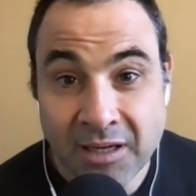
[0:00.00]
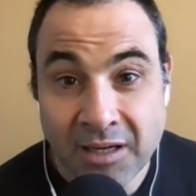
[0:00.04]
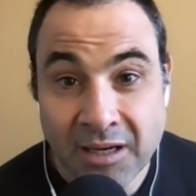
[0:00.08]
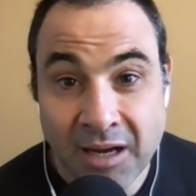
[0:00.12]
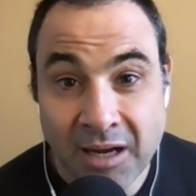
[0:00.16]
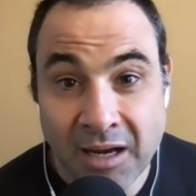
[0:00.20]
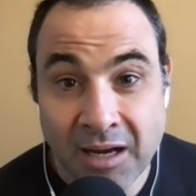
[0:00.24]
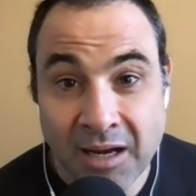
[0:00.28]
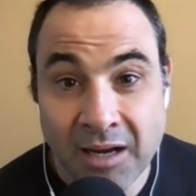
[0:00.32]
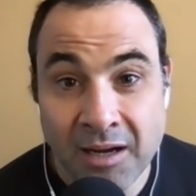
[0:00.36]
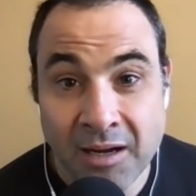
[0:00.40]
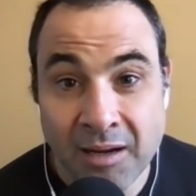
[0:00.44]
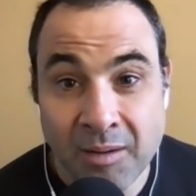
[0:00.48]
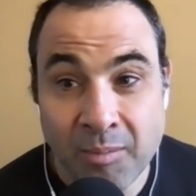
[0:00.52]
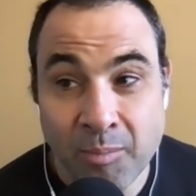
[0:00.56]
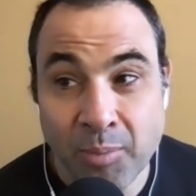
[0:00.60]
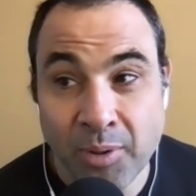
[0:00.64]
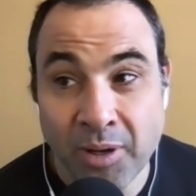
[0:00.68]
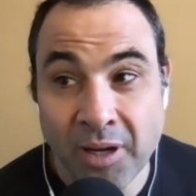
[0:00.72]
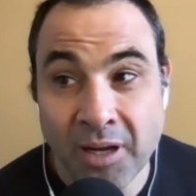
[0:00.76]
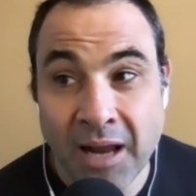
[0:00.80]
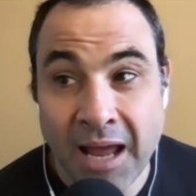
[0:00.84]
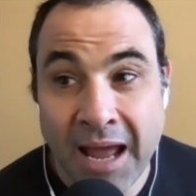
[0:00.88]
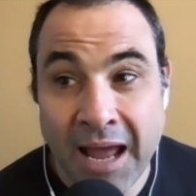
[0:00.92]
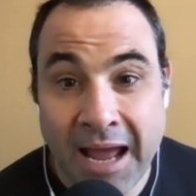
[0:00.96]

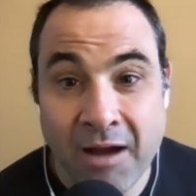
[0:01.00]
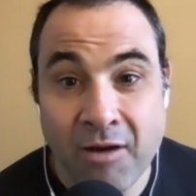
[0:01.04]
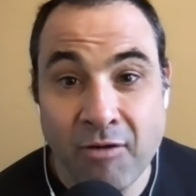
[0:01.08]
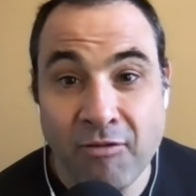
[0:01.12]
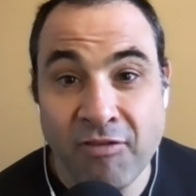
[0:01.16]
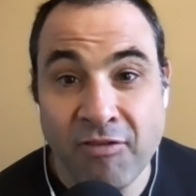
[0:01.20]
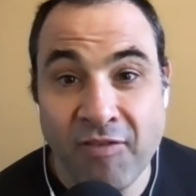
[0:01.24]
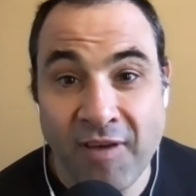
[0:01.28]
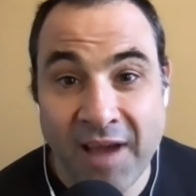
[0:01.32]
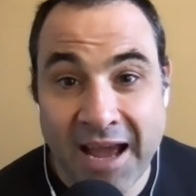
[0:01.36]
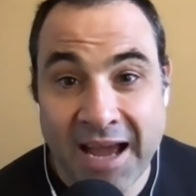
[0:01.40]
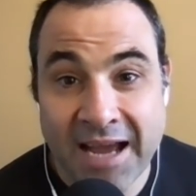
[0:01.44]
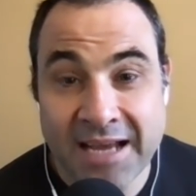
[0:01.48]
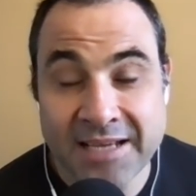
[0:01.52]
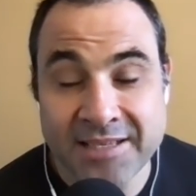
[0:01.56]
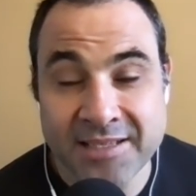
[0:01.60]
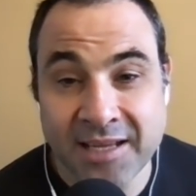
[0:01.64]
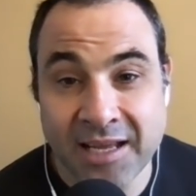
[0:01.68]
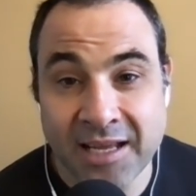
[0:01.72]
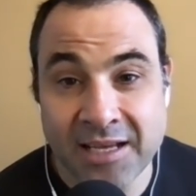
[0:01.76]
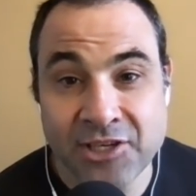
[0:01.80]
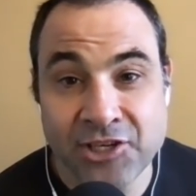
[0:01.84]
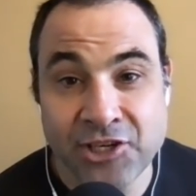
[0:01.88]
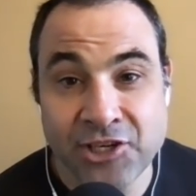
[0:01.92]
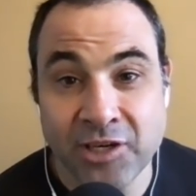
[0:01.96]
But how fast
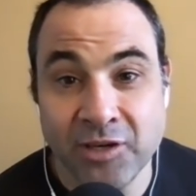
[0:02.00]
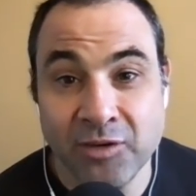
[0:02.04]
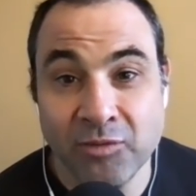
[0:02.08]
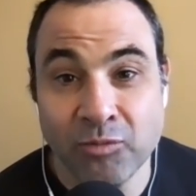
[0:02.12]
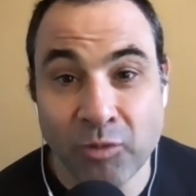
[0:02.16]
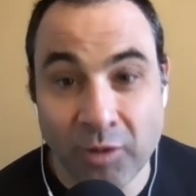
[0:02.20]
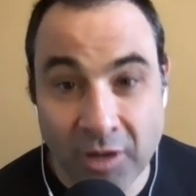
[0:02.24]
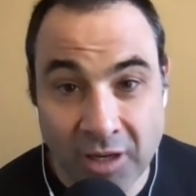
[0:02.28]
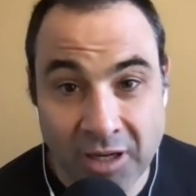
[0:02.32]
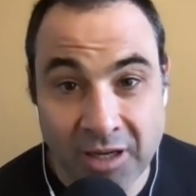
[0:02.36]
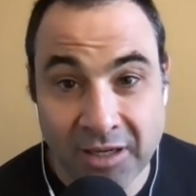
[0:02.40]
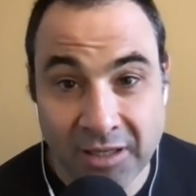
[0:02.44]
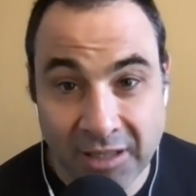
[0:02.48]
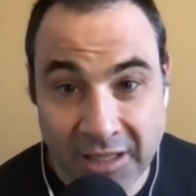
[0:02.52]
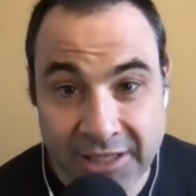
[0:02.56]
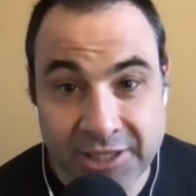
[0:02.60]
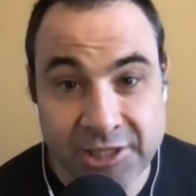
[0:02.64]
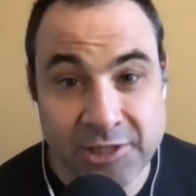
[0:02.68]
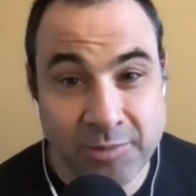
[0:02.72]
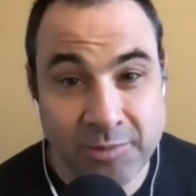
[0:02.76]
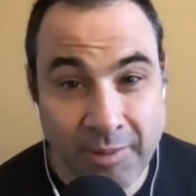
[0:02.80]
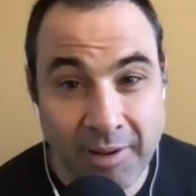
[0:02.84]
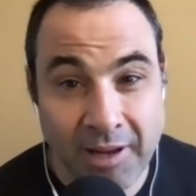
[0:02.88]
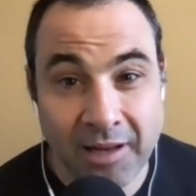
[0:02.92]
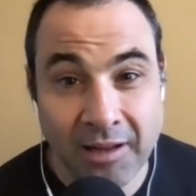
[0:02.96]
can she run? Like,
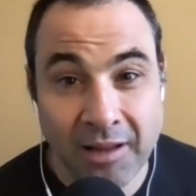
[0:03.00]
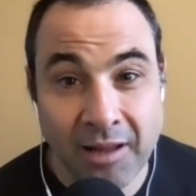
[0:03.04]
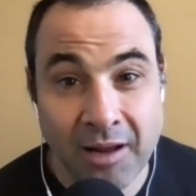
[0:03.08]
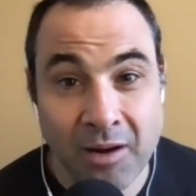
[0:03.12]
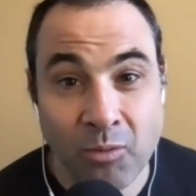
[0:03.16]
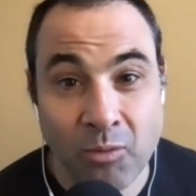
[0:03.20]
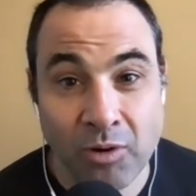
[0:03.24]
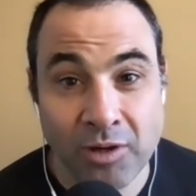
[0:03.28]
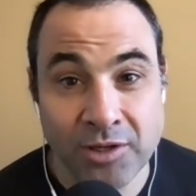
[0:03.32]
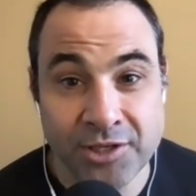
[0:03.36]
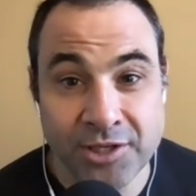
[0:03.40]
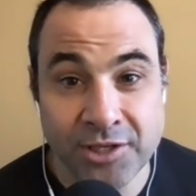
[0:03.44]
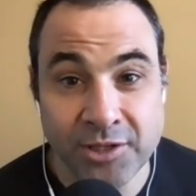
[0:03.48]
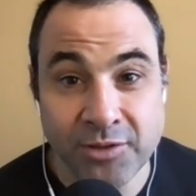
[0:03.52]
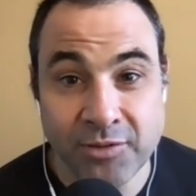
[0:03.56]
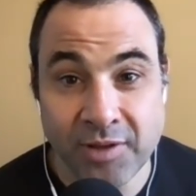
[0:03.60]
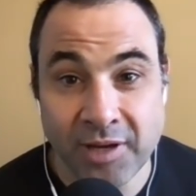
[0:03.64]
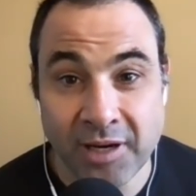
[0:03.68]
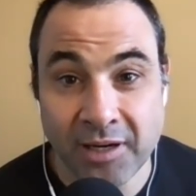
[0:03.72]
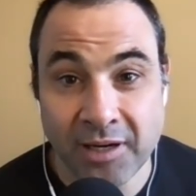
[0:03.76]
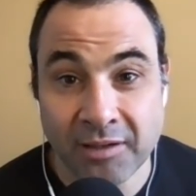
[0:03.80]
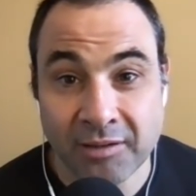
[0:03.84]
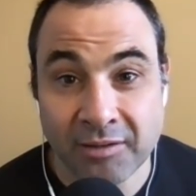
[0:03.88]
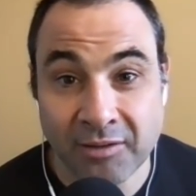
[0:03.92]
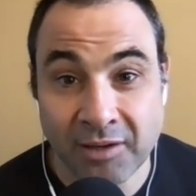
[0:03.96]
she's probably got a lot of work to do
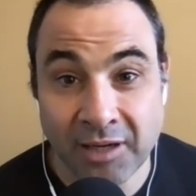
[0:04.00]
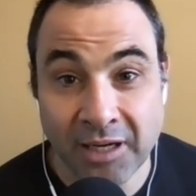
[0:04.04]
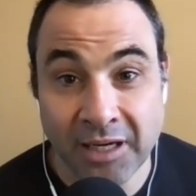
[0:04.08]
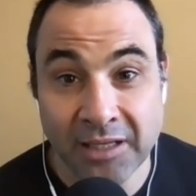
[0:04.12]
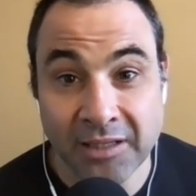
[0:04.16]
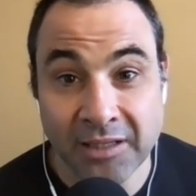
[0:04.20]
there, right?